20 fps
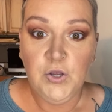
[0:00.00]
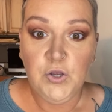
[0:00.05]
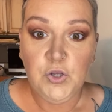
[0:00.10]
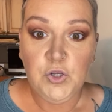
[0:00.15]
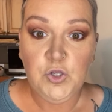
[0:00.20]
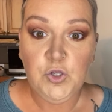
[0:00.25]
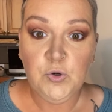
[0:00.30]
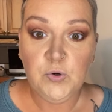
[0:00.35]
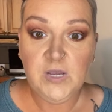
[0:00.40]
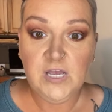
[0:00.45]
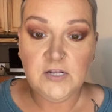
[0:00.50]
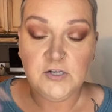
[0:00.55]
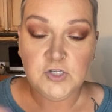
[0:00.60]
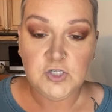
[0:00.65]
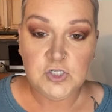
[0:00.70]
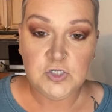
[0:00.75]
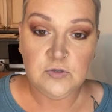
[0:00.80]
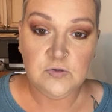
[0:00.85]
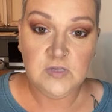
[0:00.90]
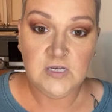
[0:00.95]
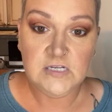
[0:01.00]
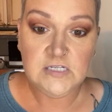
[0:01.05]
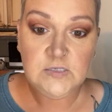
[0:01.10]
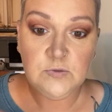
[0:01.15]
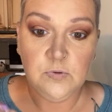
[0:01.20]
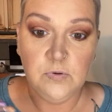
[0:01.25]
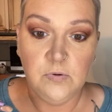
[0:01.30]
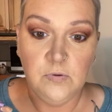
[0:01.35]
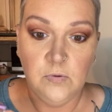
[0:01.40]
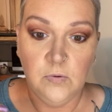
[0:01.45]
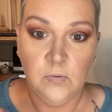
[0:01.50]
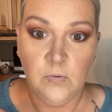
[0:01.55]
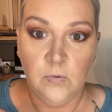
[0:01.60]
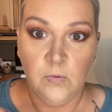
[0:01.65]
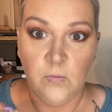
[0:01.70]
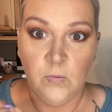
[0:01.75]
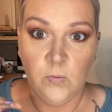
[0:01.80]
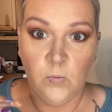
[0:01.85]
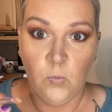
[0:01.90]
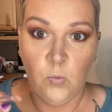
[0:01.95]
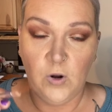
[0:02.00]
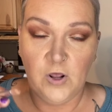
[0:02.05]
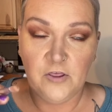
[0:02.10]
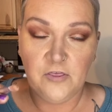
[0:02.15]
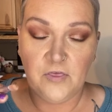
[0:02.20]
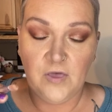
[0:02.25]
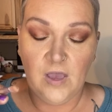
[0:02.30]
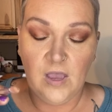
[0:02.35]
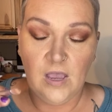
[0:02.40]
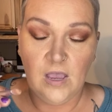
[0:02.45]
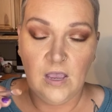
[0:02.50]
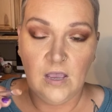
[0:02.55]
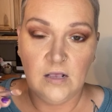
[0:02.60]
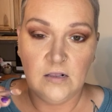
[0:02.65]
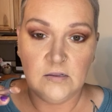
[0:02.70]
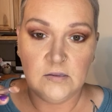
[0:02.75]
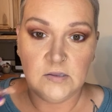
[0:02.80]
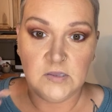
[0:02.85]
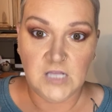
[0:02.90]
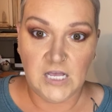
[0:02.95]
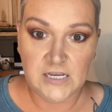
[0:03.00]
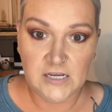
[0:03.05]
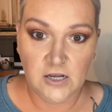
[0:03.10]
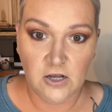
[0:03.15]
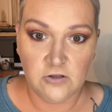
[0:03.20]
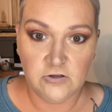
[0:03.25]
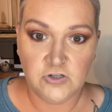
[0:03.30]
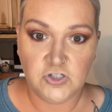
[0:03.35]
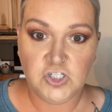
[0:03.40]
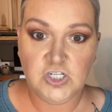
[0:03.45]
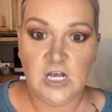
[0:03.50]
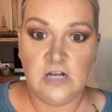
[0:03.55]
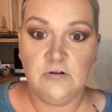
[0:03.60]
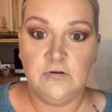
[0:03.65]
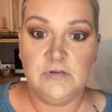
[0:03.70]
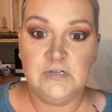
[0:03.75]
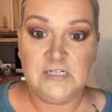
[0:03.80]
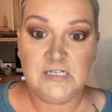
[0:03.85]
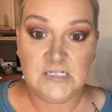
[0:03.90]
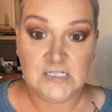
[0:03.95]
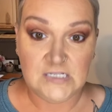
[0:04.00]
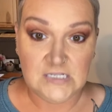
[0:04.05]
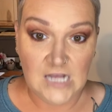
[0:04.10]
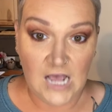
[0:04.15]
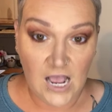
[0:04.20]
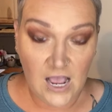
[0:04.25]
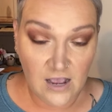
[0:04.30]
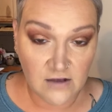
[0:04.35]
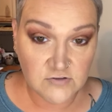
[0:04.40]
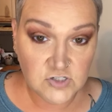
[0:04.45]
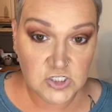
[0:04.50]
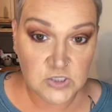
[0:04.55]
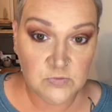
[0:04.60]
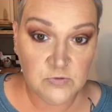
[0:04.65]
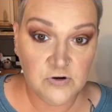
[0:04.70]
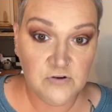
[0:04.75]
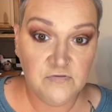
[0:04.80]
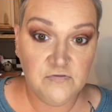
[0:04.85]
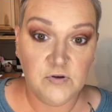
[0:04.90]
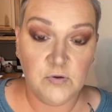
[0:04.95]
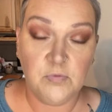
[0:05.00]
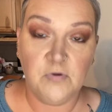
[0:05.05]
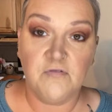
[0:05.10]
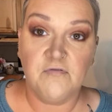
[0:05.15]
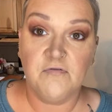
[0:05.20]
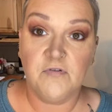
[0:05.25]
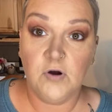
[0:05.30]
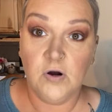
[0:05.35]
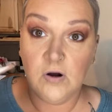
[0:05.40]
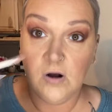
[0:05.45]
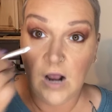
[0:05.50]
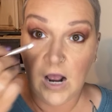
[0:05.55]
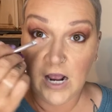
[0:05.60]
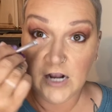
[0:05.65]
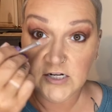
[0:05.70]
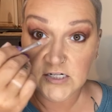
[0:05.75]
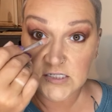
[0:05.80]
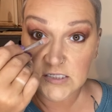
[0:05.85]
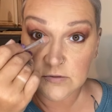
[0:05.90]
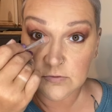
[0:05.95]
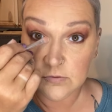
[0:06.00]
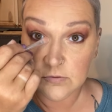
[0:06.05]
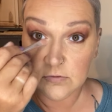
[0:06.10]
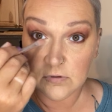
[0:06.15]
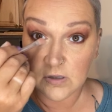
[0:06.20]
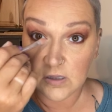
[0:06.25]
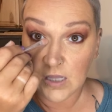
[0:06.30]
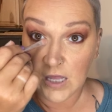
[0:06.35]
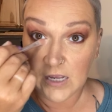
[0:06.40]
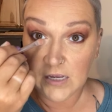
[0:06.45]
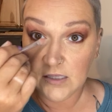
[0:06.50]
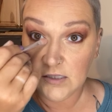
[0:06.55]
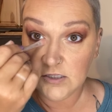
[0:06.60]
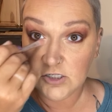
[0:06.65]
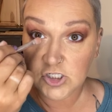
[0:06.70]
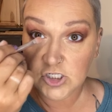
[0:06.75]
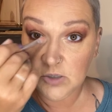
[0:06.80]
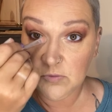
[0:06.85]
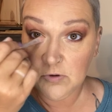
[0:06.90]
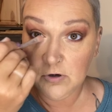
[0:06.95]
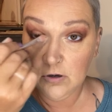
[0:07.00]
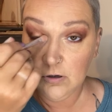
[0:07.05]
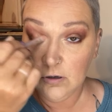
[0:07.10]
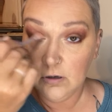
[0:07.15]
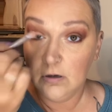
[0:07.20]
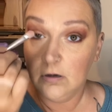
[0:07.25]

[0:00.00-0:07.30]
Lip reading: You can do this with a light colored shadow that does not have shimmer if you prefer. I just like the shimmer.